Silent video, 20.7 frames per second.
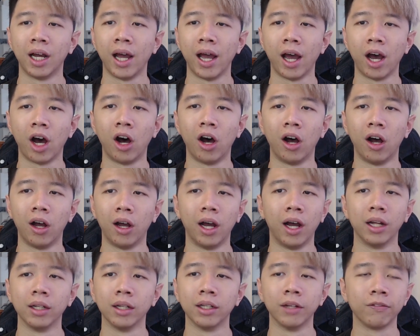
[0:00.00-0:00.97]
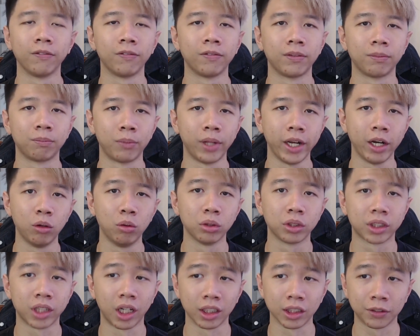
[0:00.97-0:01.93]
the player who
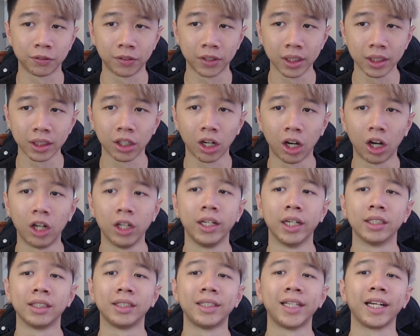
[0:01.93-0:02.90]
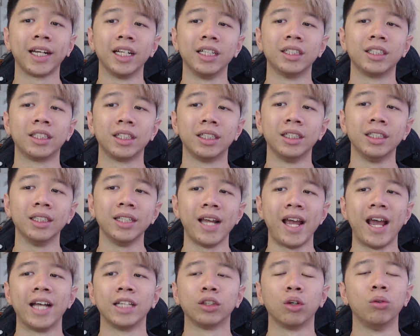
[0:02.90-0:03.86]
starts first on their second turn
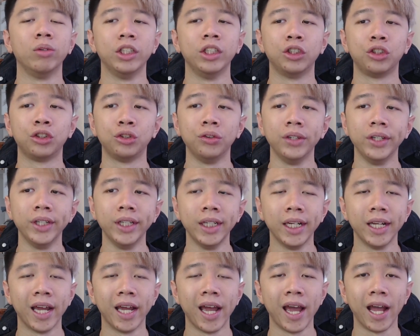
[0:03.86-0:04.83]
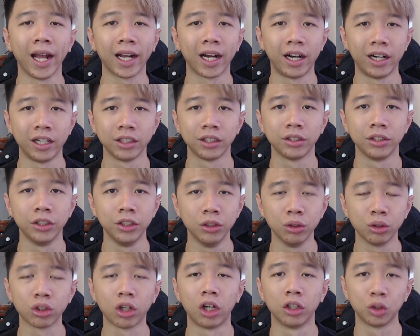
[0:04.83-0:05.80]
has only 3 cards to
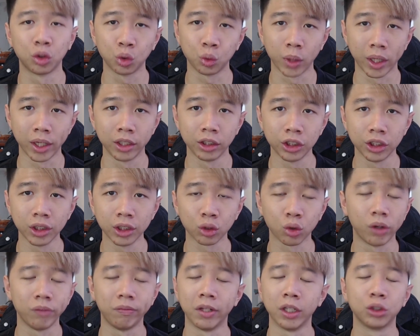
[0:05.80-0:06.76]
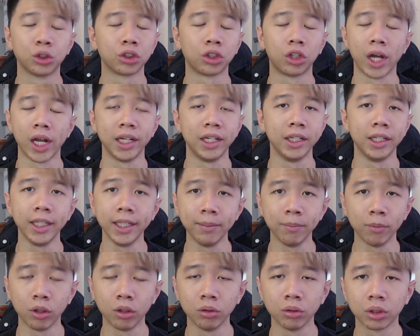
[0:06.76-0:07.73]
use on 2 energy. So if they draw any
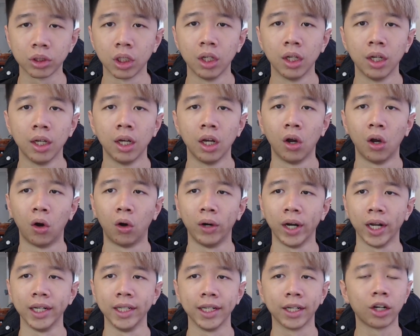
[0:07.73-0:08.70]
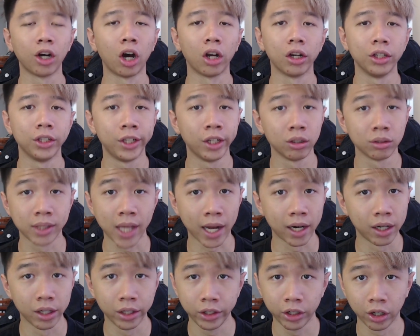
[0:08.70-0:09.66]
Nemos or any Cottontails that
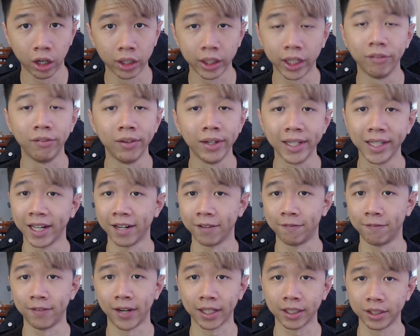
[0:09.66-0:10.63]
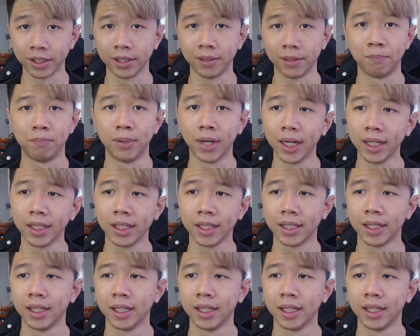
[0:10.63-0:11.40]
early on, they really get affected. But